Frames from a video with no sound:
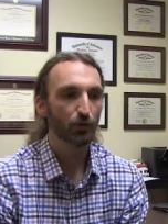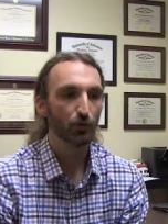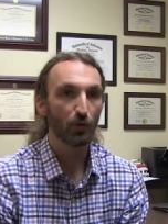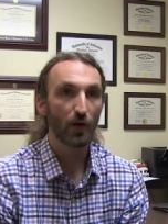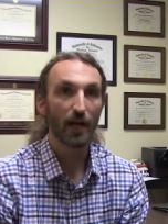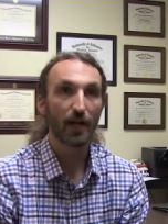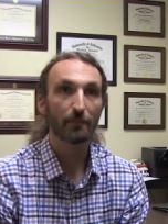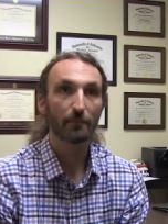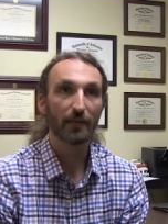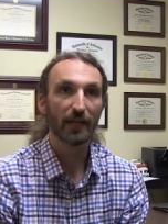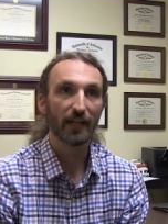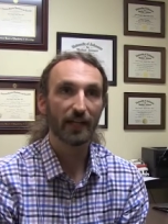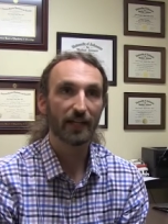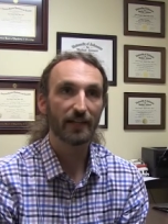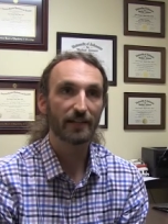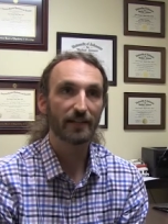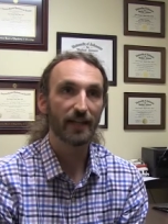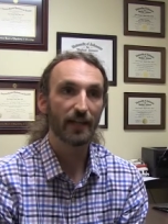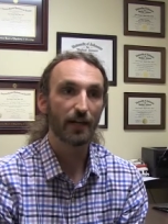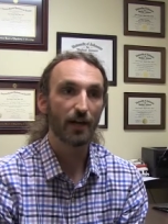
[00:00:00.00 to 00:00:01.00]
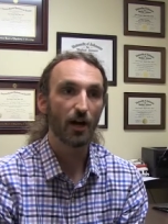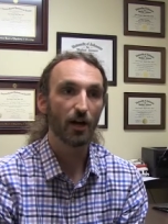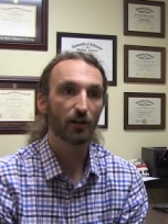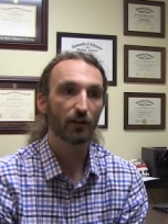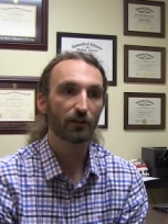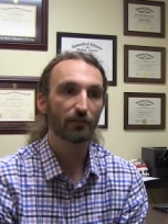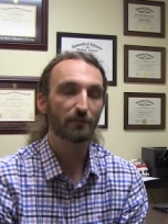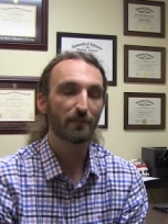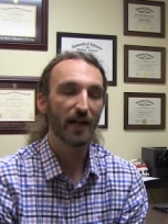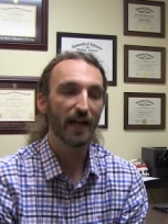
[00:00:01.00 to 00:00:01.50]
grew up and did all
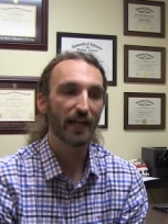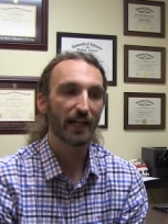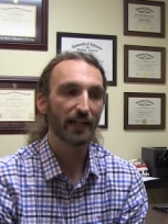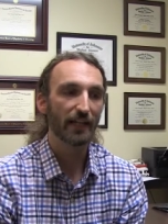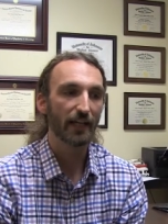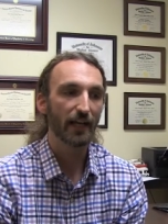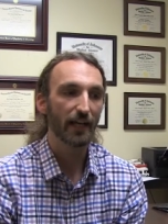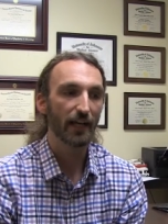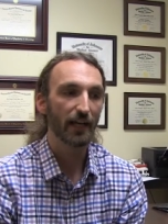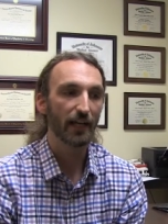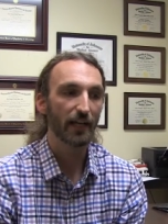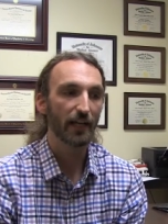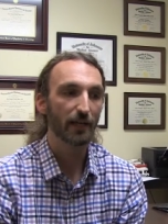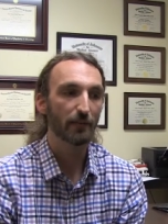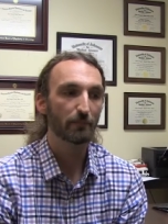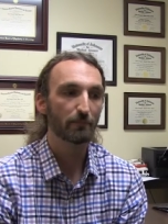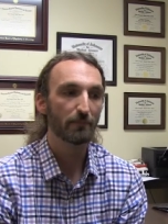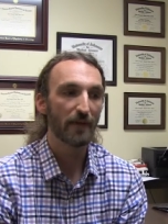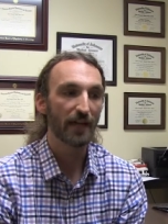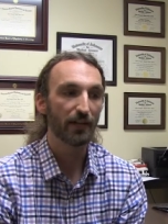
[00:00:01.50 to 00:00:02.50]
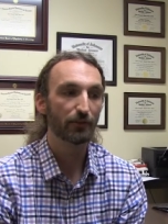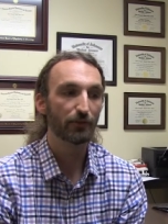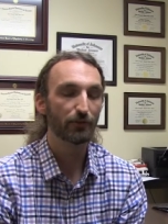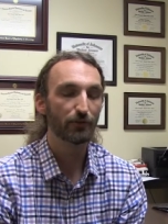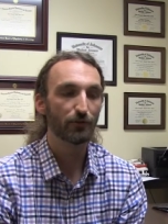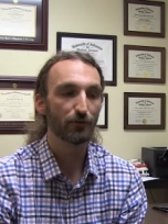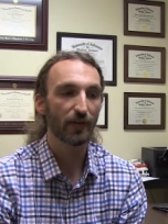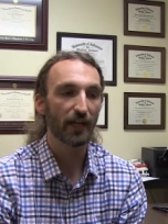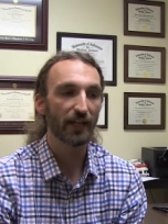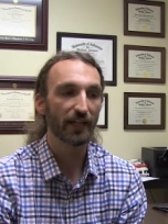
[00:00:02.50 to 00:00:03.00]
of my uh, medical
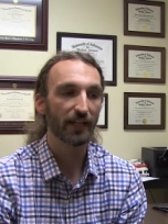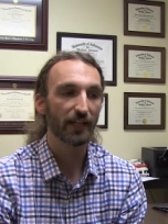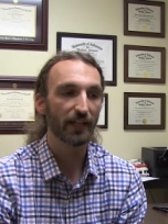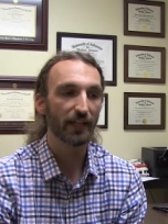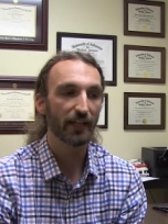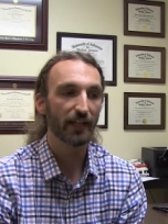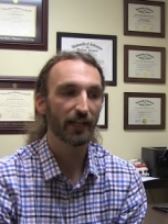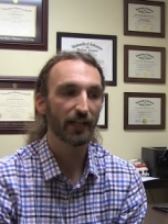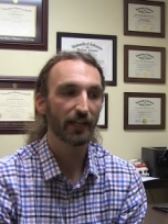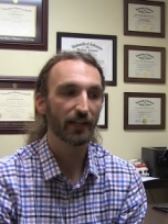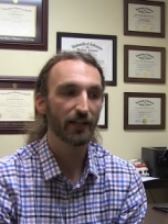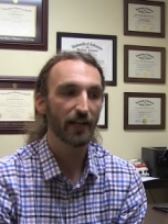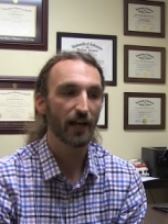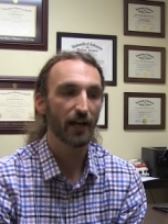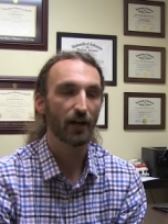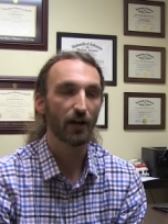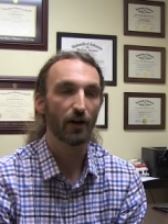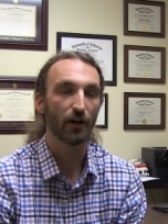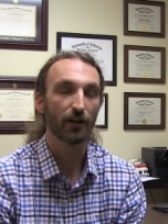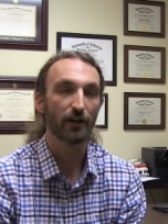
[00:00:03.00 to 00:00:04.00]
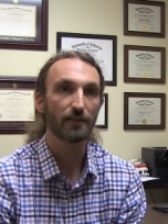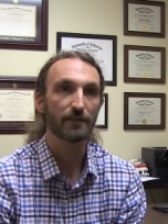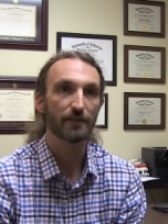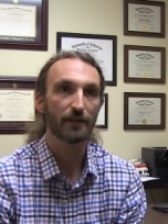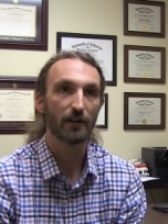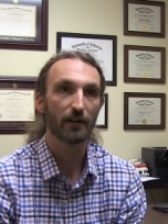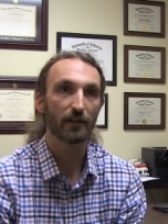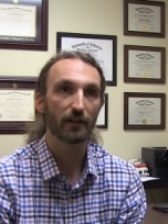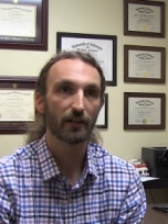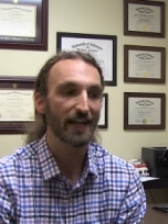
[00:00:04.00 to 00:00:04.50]
training in uh,
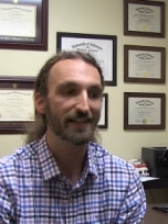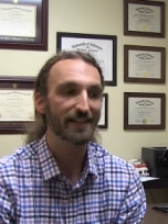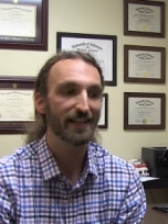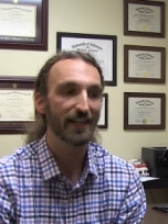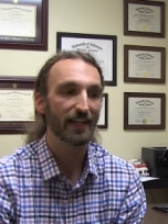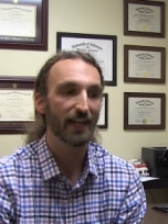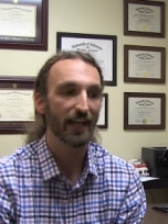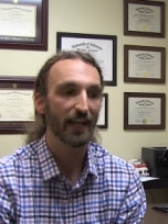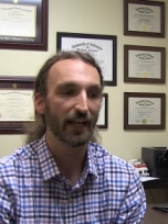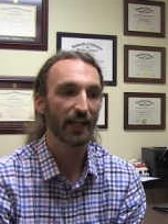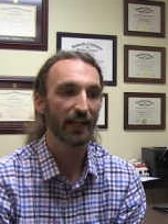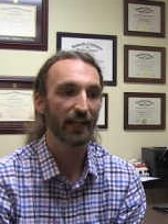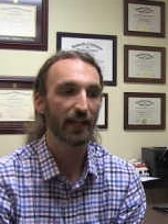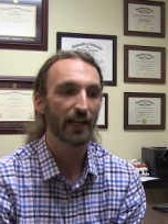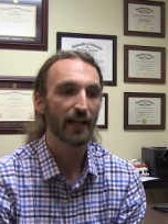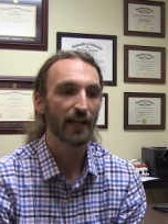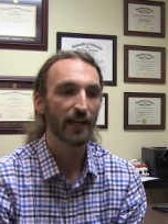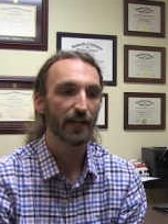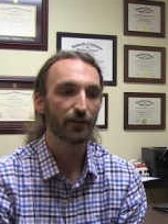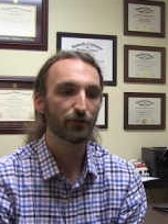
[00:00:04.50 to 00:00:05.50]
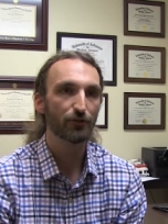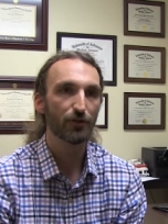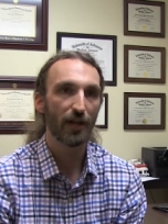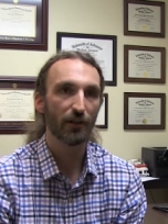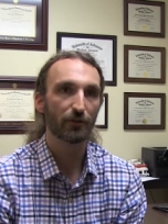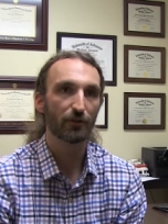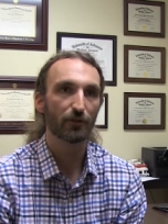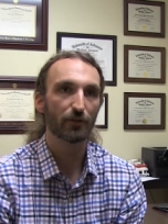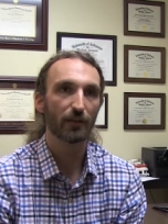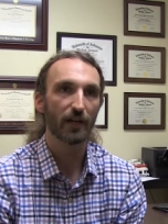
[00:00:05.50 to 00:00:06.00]
Arkansas. I did a
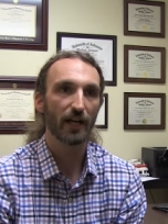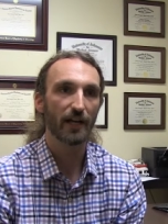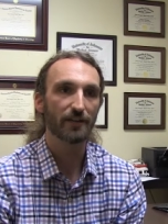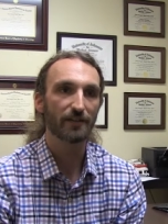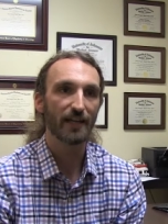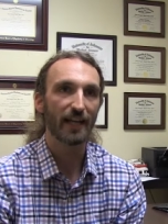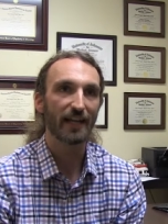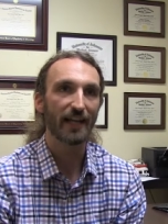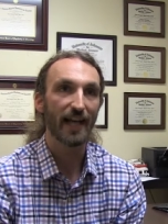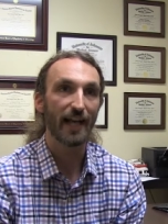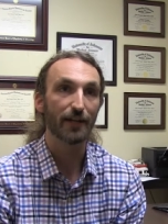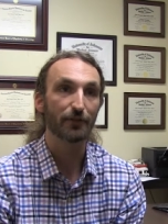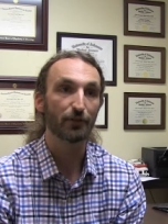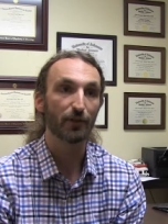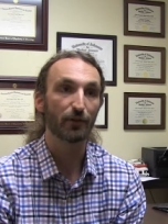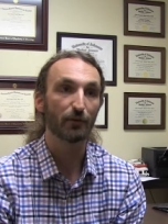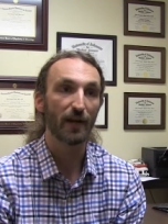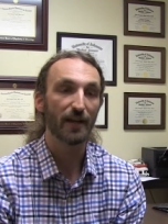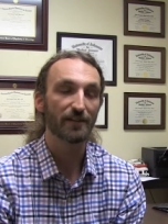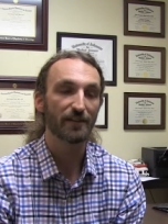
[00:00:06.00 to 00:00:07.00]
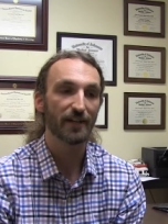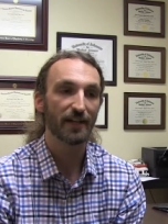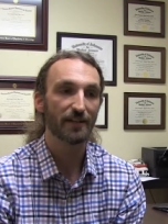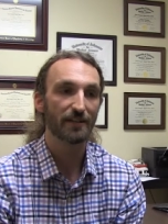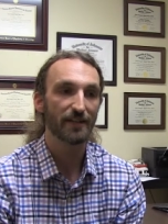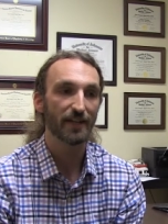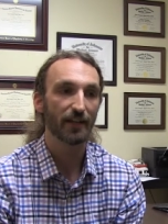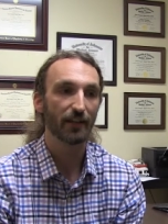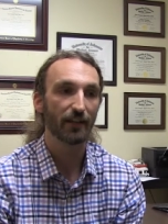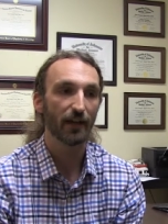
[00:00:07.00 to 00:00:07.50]
general uh, psychiatry
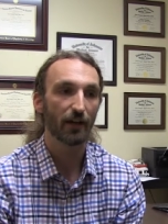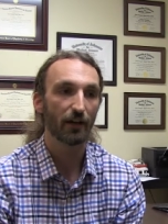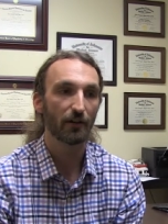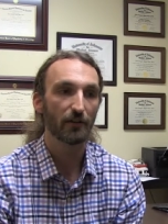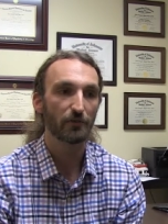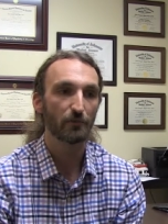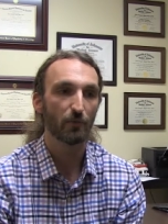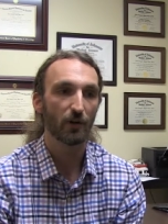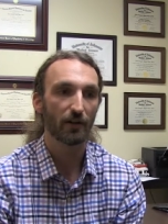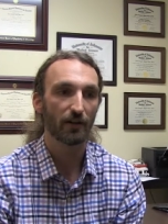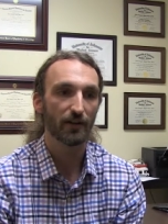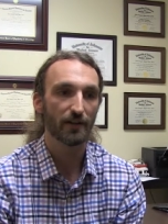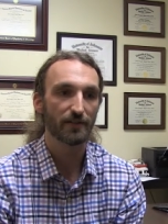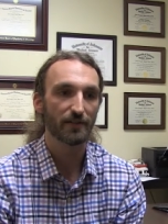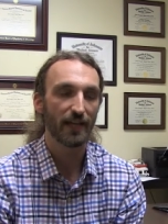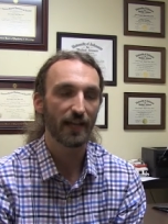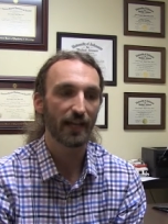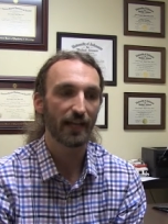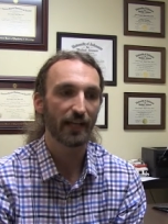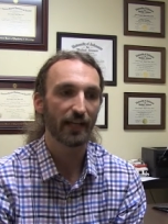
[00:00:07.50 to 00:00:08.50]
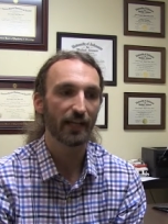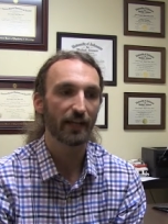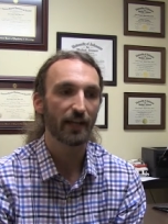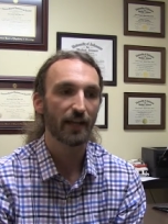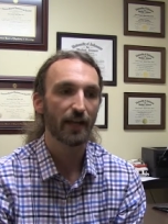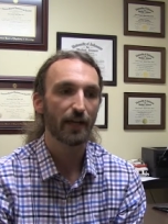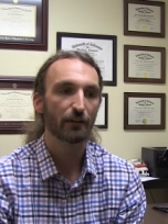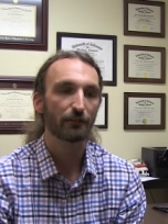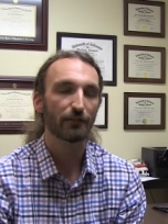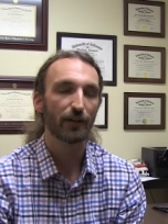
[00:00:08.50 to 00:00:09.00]
residency there as well as a
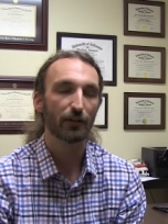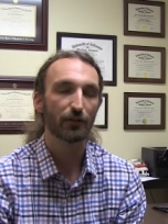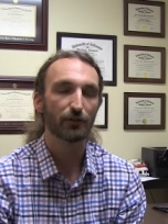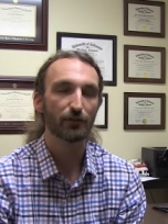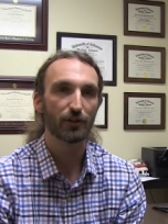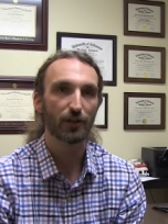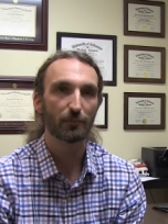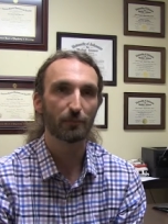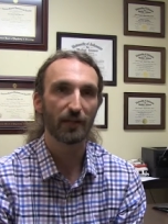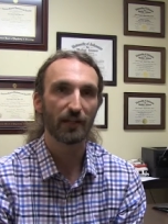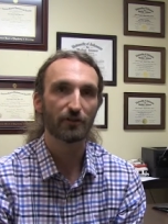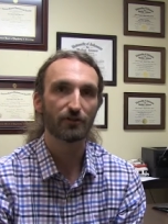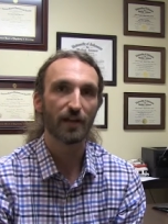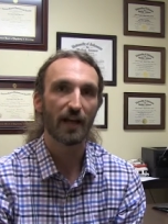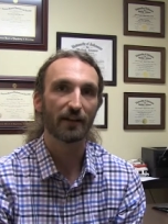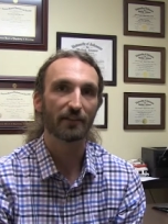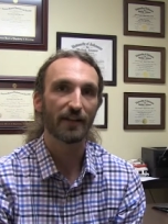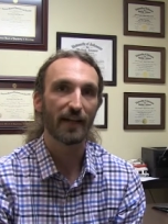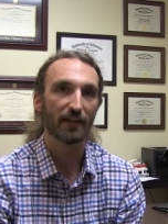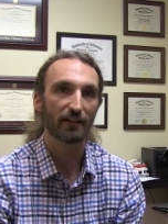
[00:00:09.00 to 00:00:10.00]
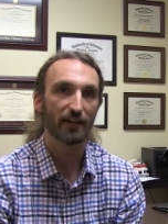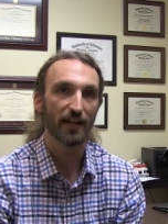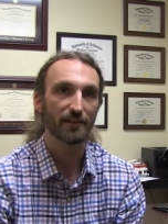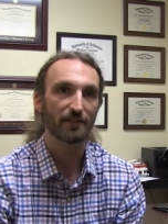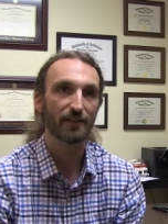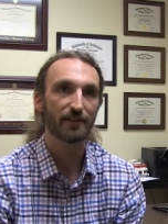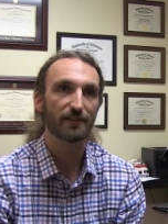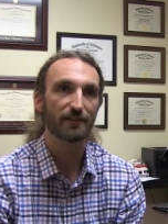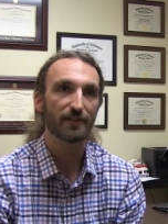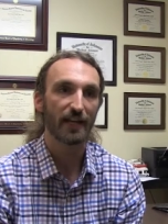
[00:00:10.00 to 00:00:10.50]
fellowship in child and
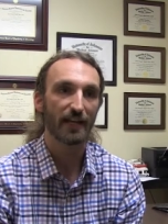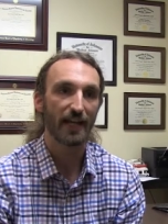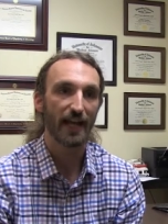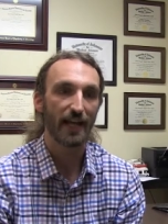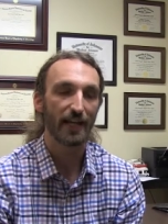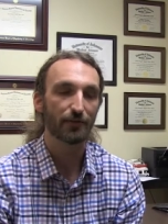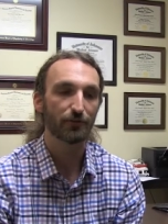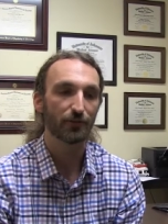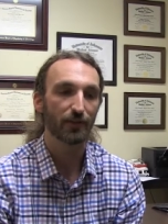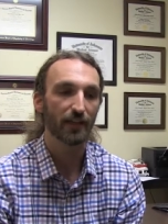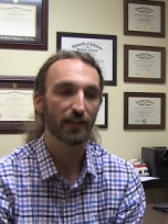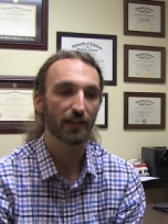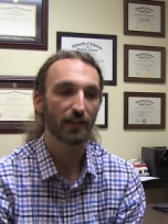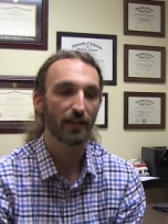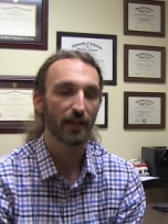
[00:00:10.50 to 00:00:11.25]
adolescent psychiatry.